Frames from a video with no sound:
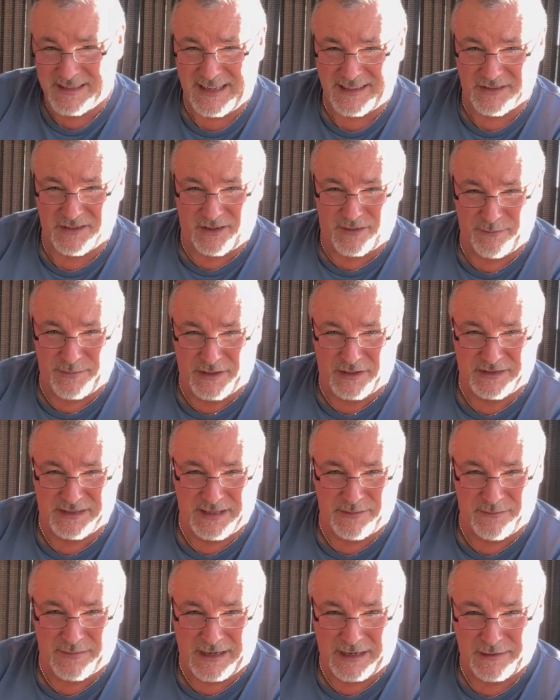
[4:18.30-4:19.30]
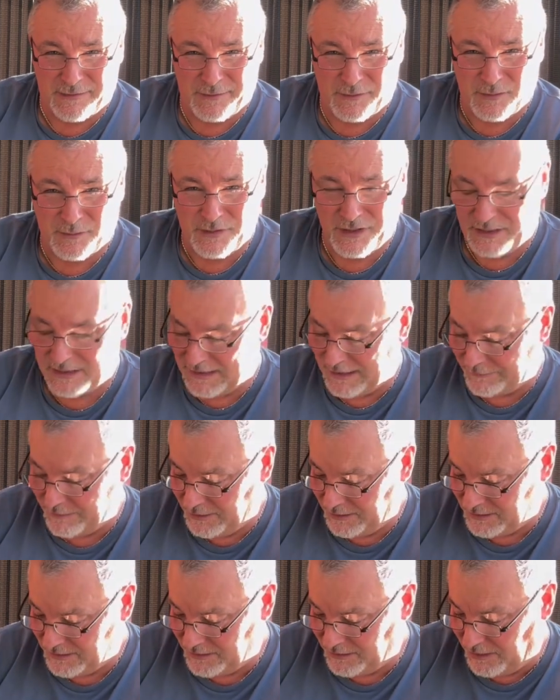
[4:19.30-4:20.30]
has got a built-in microphone, but you can have an
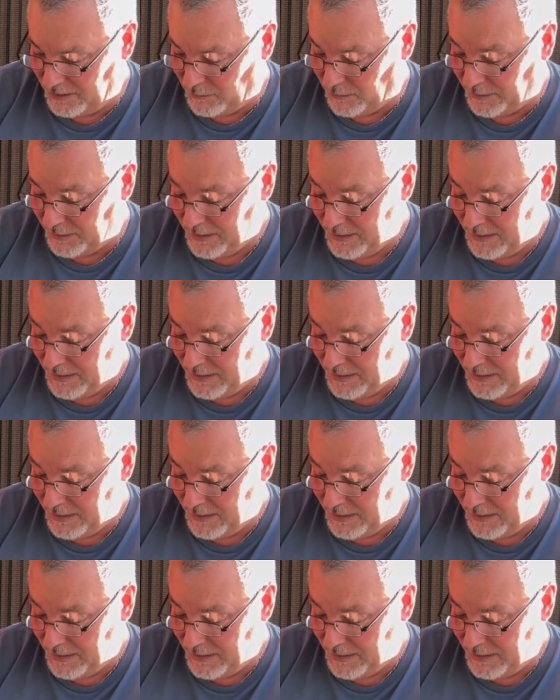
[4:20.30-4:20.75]
external one.